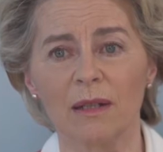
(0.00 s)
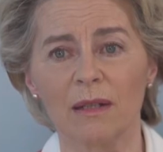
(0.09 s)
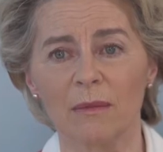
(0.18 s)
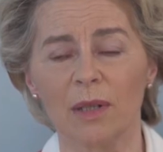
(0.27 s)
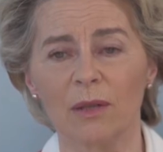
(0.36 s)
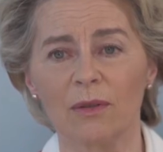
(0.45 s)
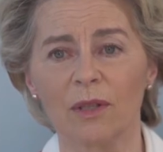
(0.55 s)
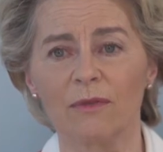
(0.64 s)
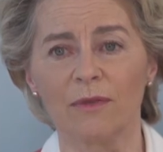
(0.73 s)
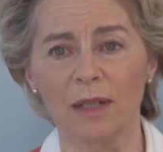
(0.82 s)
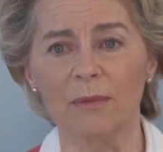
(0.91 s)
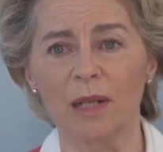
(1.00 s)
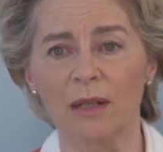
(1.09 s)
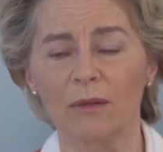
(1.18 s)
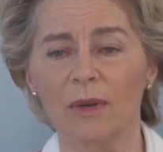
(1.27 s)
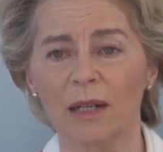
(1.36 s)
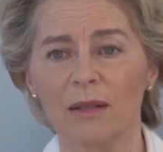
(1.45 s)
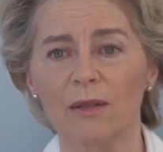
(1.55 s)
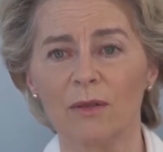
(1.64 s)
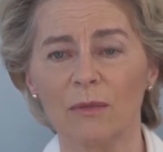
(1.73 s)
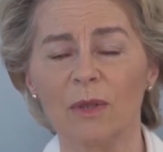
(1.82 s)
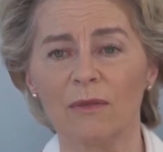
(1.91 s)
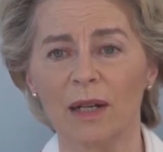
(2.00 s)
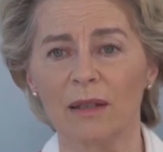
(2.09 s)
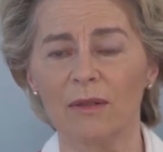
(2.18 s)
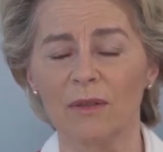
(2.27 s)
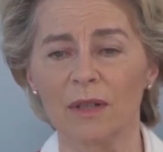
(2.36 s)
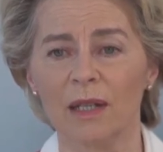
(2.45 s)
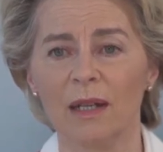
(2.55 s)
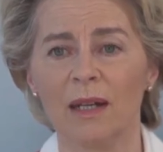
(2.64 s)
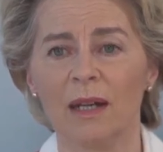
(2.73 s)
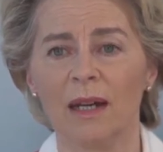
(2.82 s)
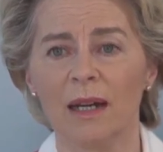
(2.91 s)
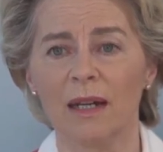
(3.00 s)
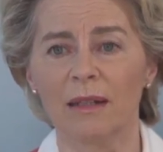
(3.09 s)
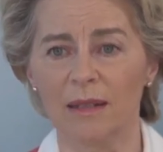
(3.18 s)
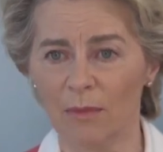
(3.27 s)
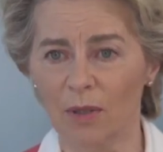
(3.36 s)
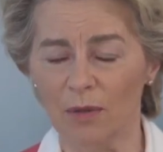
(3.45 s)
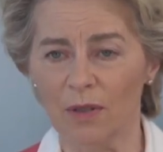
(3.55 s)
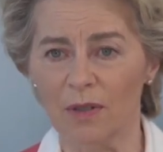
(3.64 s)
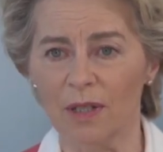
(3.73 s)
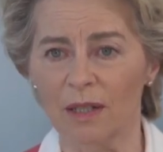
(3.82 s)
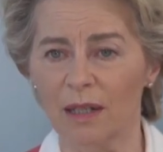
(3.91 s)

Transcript: It's about fundamental rights, human values, and democracy.